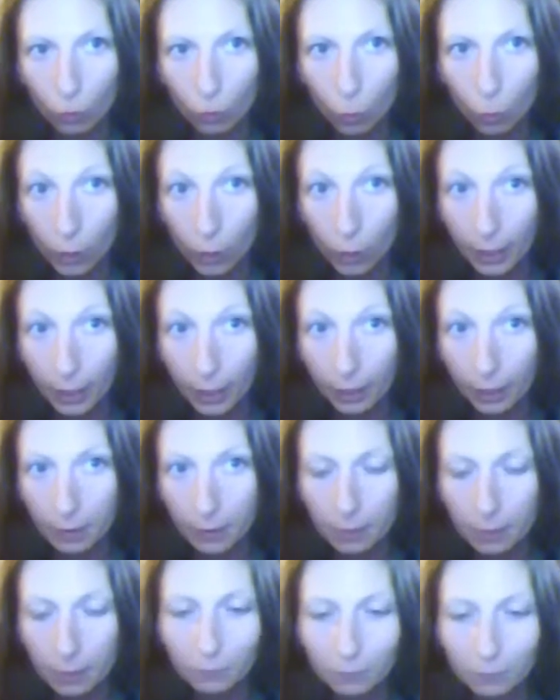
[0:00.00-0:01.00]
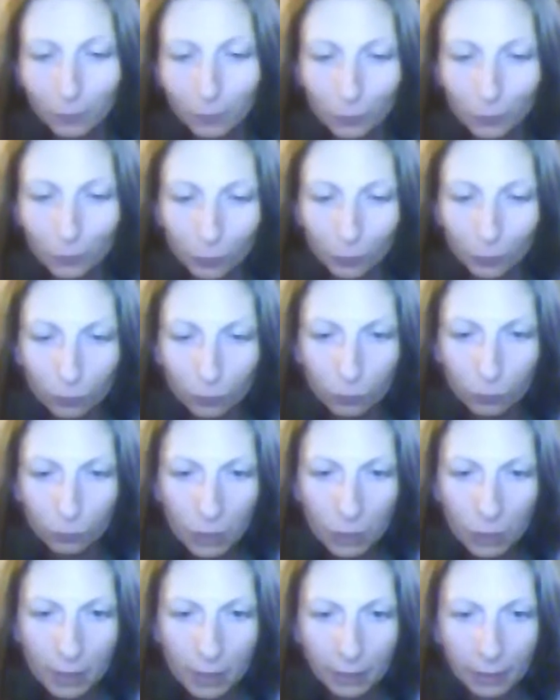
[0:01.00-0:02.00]
workings
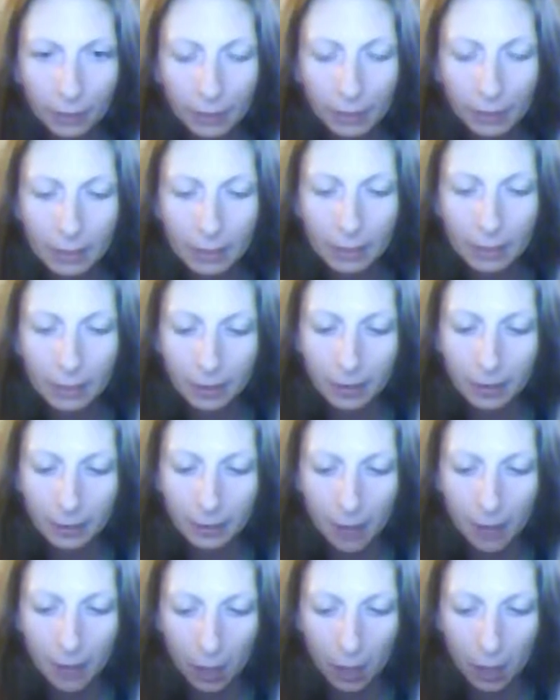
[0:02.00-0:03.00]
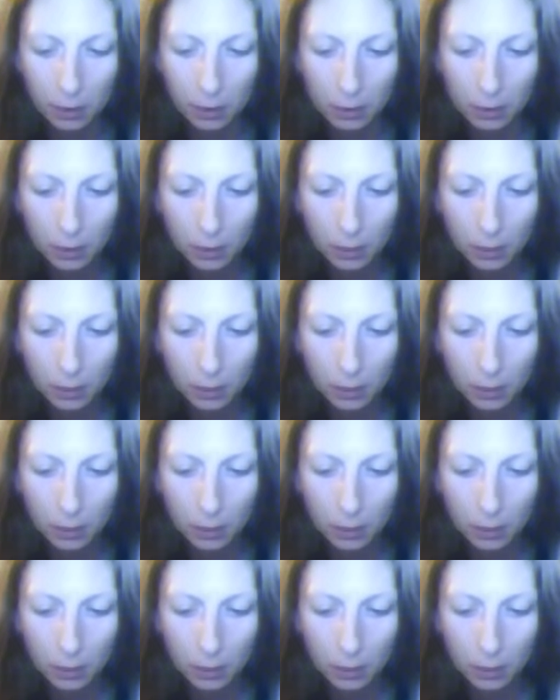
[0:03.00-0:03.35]
that lead to success.